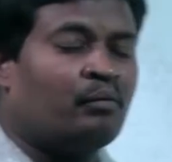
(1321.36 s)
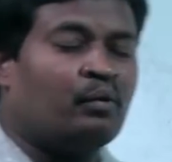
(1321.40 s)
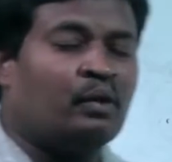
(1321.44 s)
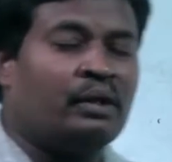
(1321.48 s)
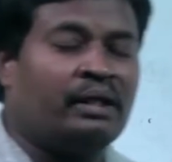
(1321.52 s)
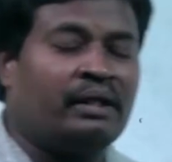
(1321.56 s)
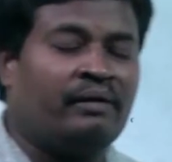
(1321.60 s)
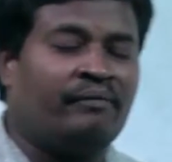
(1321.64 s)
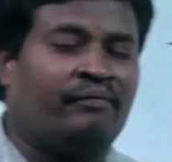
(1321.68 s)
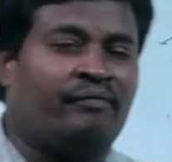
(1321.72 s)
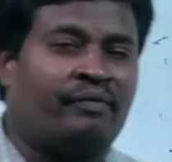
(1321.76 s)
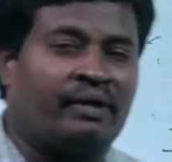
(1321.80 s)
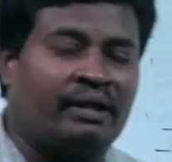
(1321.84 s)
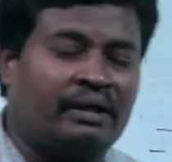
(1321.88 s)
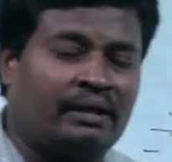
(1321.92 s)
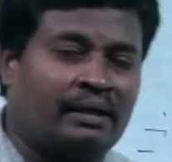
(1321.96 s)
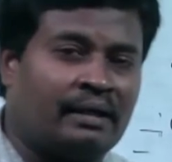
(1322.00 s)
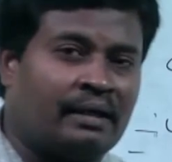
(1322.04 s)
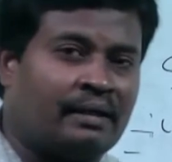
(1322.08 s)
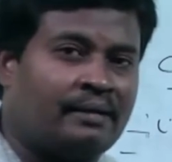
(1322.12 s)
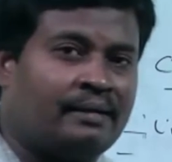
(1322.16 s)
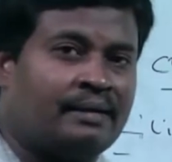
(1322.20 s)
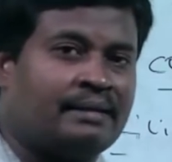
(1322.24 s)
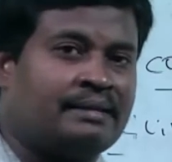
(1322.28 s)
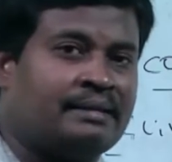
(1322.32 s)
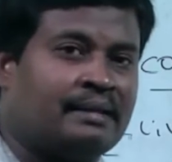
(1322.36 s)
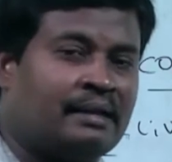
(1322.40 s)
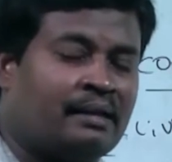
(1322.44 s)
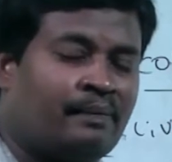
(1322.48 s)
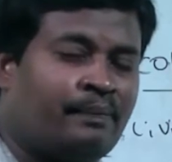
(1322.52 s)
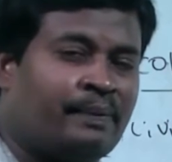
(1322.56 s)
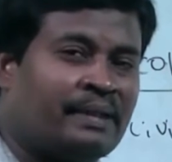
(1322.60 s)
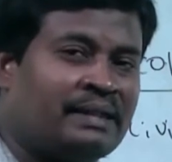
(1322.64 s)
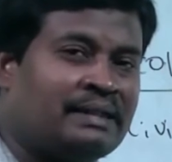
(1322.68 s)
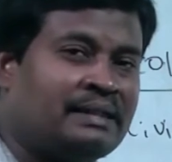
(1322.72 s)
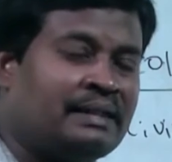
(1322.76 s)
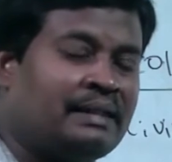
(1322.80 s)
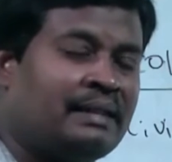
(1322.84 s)
only if when corners are
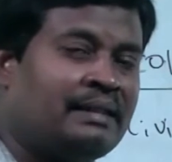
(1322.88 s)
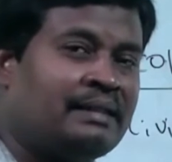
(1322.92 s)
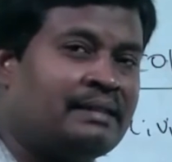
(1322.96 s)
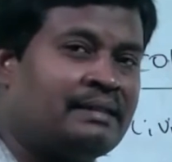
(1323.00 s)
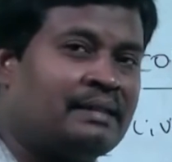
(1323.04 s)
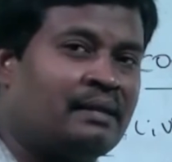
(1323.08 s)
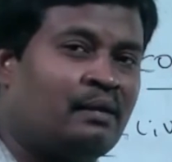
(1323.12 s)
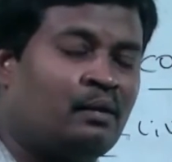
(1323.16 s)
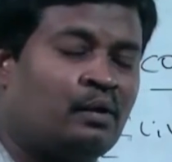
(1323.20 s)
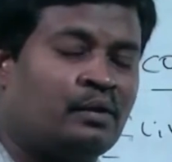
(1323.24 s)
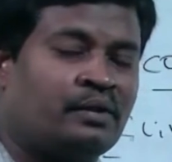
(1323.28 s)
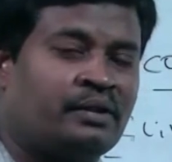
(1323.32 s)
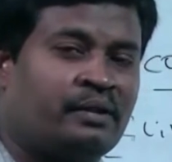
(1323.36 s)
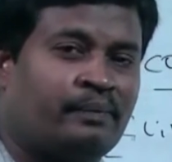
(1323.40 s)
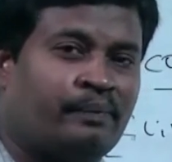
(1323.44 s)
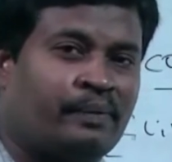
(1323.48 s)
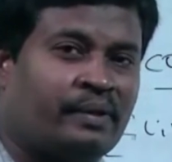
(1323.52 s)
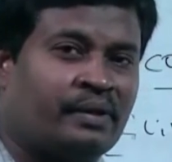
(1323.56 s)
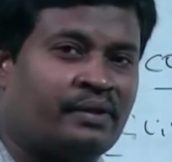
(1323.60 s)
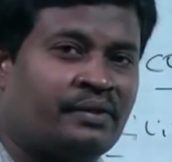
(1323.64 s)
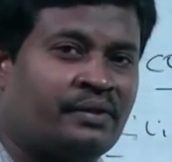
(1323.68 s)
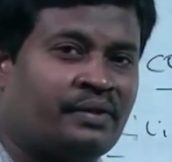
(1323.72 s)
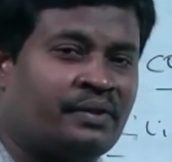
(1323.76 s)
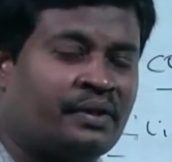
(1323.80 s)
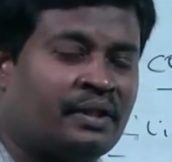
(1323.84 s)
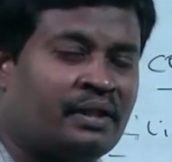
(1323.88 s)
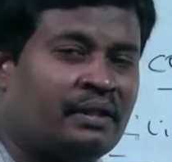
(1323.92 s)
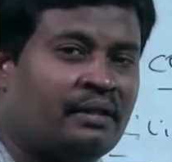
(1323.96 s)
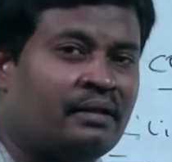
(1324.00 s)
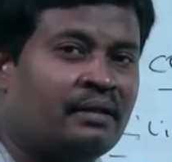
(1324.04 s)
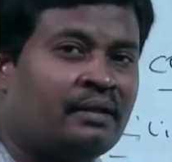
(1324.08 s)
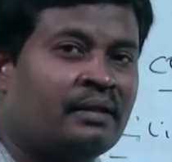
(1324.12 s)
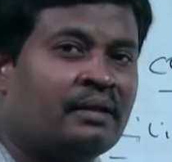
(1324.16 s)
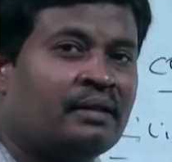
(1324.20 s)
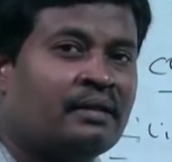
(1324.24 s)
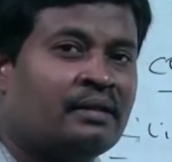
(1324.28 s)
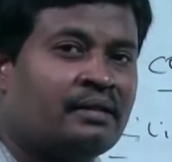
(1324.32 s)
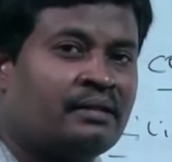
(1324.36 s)
present in the cellulose deposition
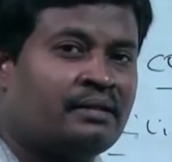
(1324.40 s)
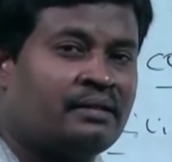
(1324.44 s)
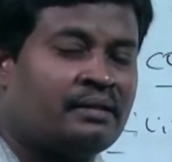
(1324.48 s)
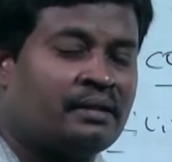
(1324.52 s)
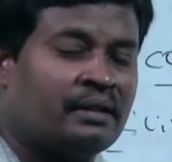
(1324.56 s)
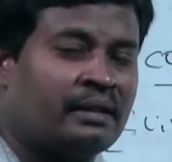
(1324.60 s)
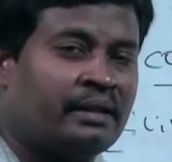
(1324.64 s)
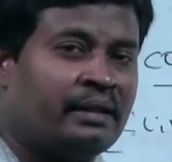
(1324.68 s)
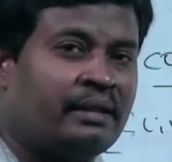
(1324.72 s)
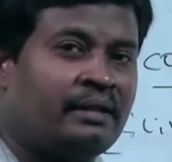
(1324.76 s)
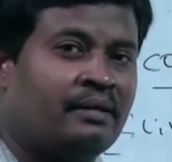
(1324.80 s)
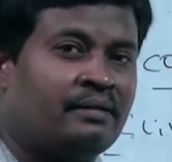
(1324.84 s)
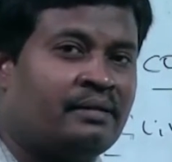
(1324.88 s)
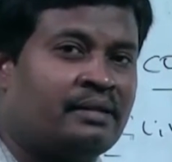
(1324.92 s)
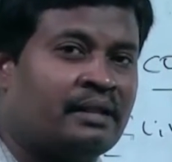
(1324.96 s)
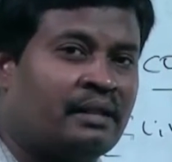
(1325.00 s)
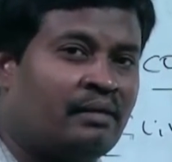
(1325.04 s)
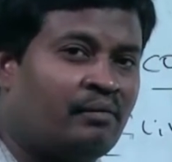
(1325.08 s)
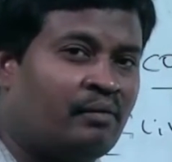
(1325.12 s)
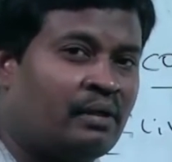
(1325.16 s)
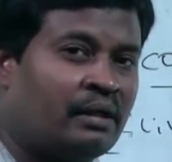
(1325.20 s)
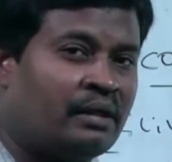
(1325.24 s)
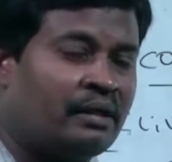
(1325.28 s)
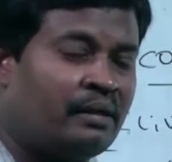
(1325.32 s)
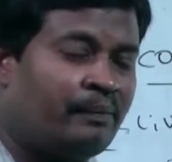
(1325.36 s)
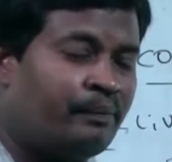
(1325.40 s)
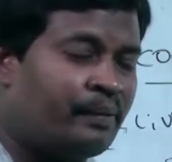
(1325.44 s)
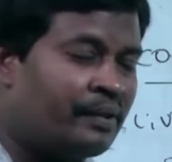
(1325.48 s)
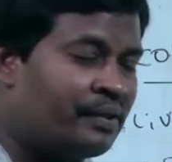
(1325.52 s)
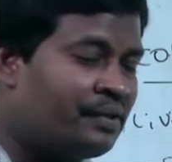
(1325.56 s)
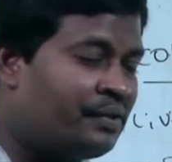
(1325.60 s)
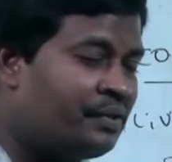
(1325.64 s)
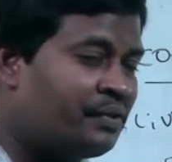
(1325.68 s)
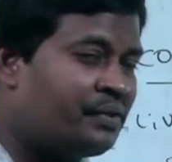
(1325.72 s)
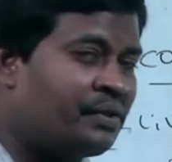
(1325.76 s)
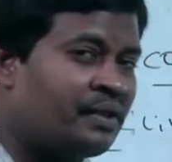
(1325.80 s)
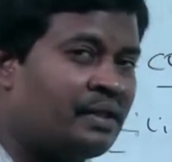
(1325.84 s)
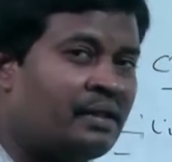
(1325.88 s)
and cell wall
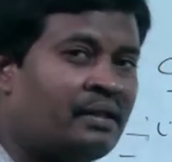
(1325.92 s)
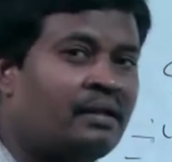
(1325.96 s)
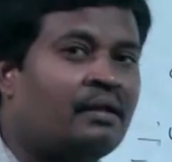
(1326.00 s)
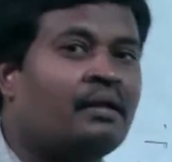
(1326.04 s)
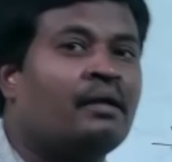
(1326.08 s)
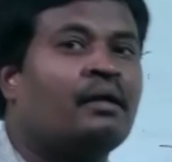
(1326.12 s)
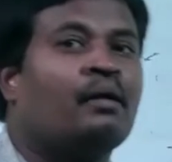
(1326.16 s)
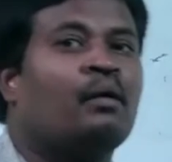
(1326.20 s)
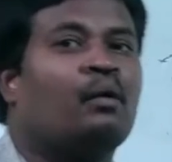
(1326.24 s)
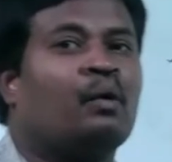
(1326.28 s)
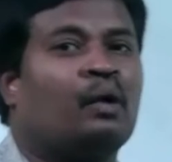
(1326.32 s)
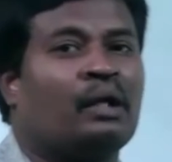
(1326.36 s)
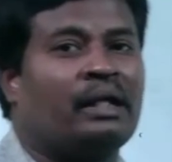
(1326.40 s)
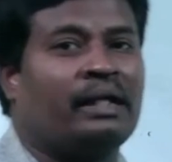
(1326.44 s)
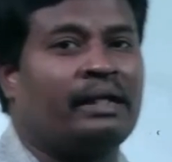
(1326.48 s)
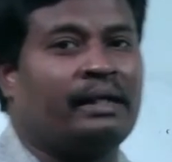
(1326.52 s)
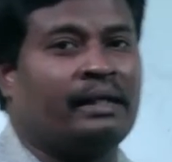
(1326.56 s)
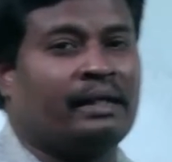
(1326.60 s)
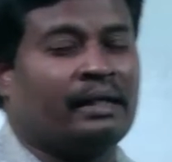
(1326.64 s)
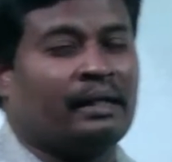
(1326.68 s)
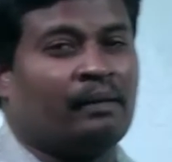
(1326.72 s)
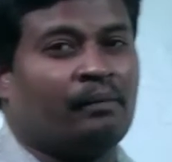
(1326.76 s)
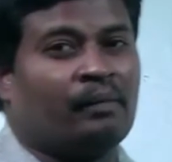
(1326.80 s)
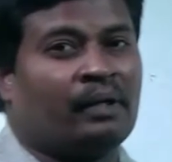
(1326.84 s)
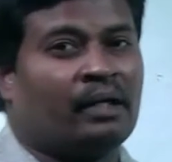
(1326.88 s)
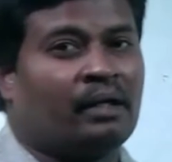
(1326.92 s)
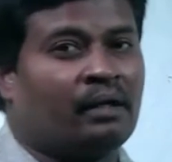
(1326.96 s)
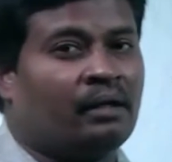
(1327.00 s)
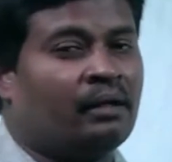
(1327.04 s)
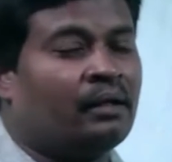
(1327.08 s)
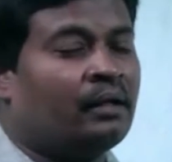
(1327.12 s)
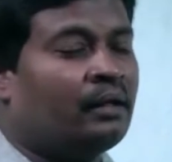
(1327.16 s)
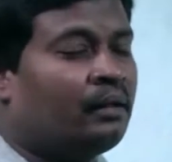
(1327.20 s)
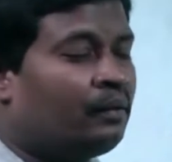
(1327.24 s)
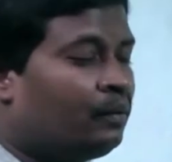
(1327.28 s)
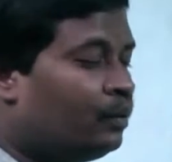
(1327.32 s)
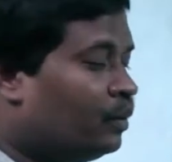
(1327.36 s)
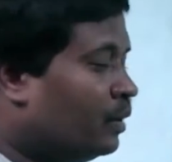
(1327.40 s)
deposition, collenchyma.
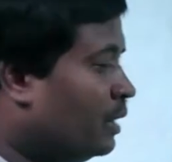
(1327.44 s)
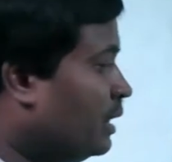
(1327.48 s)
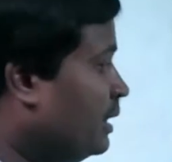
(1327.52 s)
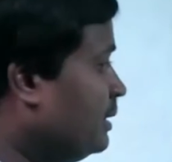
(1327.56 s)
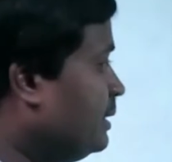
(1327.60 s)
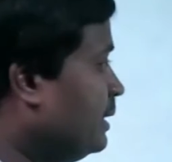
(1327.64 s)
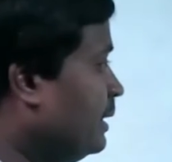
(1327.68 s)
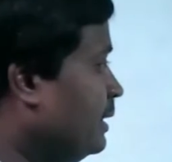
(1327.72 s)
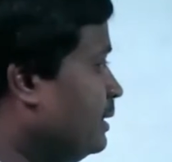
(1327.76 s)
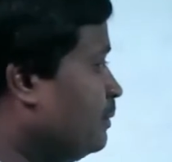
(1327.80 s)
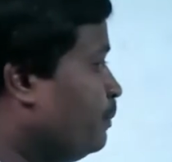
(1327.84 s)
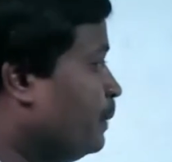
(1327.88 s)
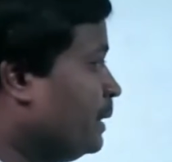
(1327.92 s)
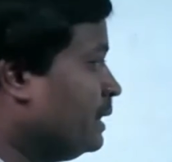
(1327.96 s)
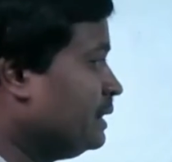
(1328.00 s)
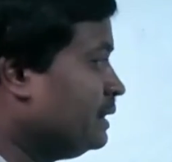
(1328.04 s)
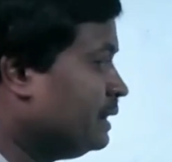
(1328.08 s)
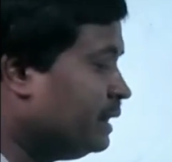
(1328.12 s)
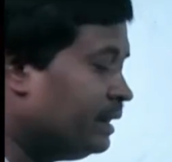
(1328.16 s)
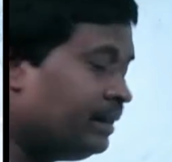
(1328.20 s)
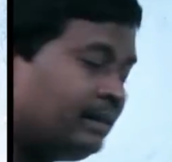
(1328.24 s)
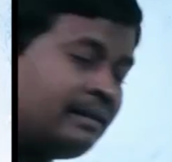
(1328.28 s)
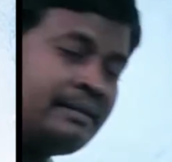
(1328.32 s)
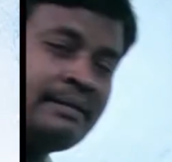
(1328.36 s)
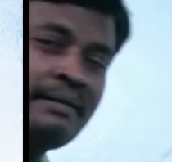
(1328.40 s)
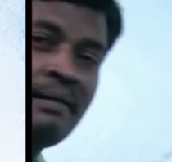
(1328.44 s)
Total cell is present is